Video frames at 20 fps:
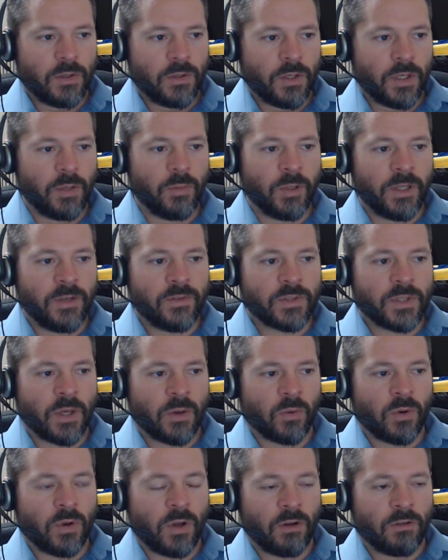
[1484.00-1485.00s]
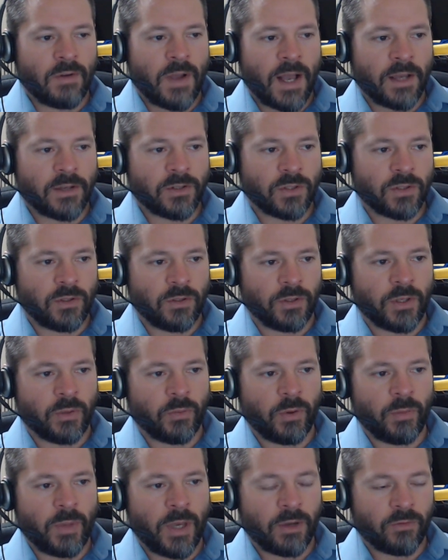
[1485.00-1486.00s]
He believes that we're all rational and that
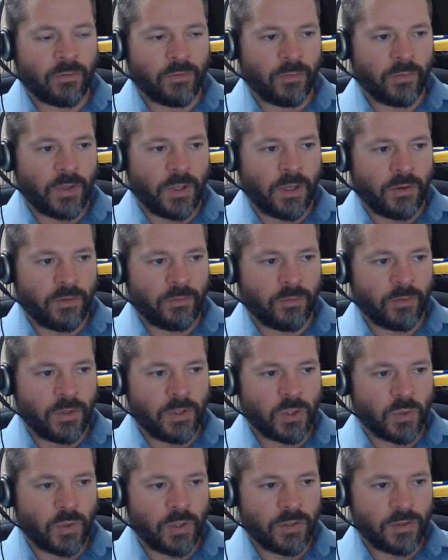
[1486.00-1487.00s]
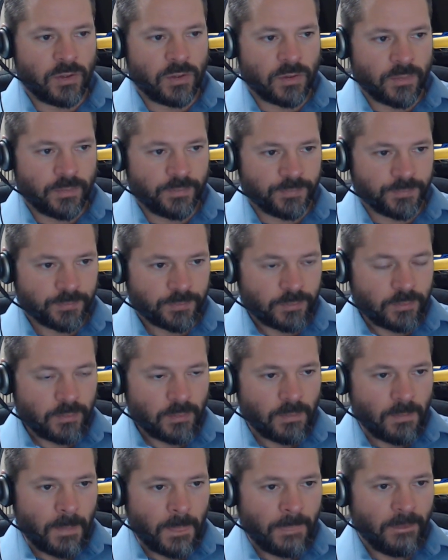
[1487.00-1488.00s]
we make free choices.
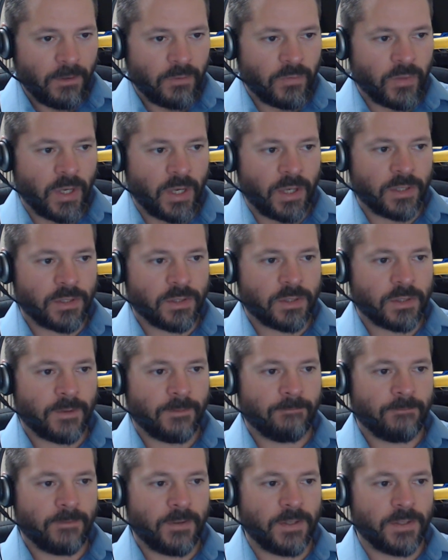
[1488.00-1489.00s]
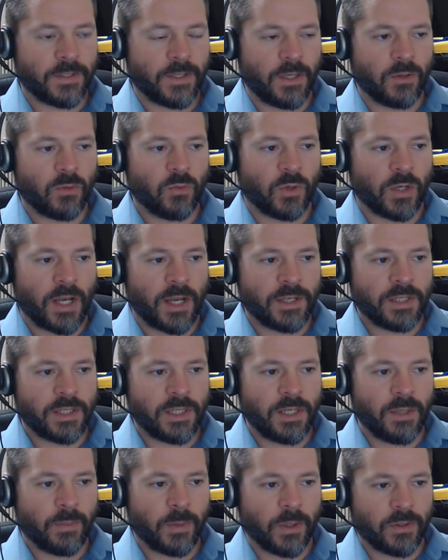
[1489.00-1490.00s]
Thus, he said, when I
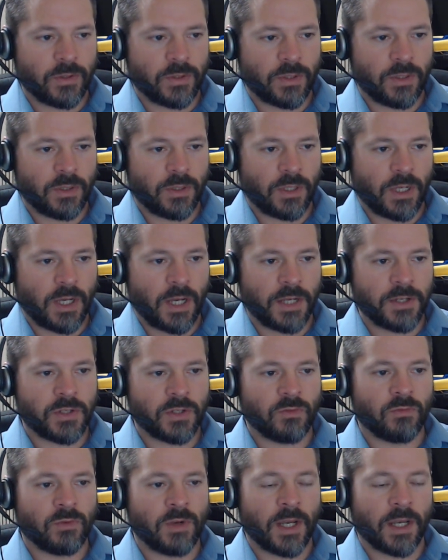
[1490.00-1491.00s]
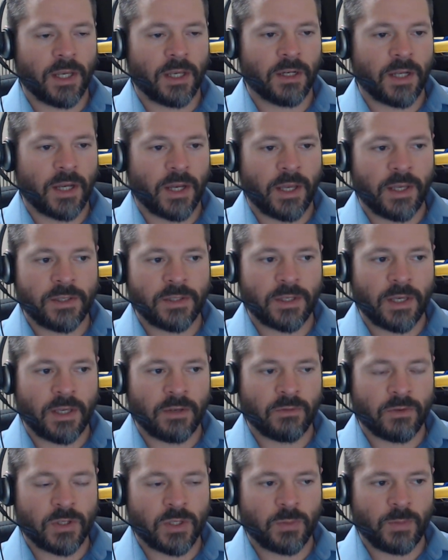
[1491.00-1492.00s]
see a person, I should recognize
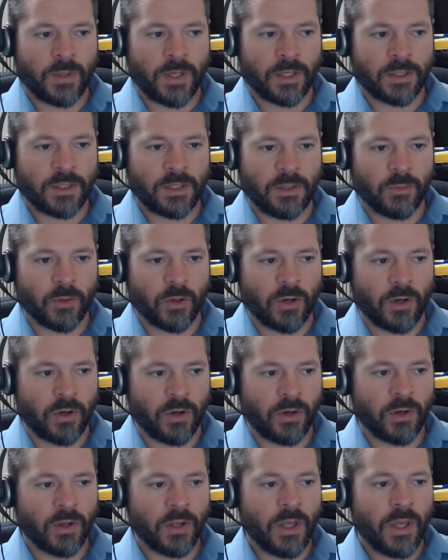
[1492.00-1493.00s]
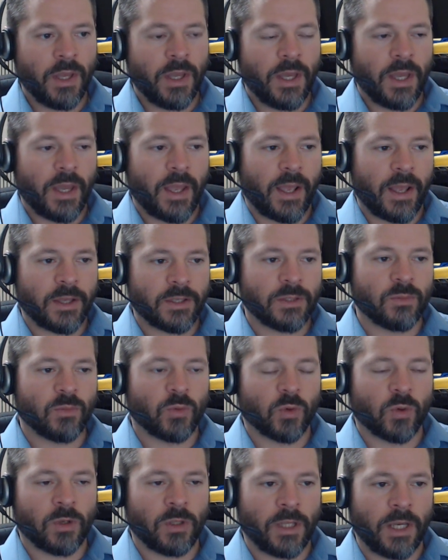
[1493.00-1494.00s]
and respect him or her as a
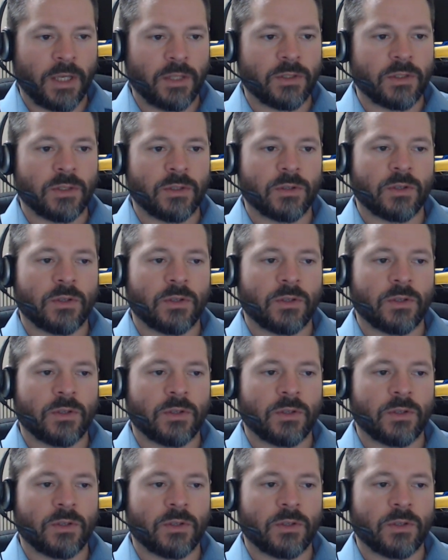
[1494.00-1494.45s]
moral agent.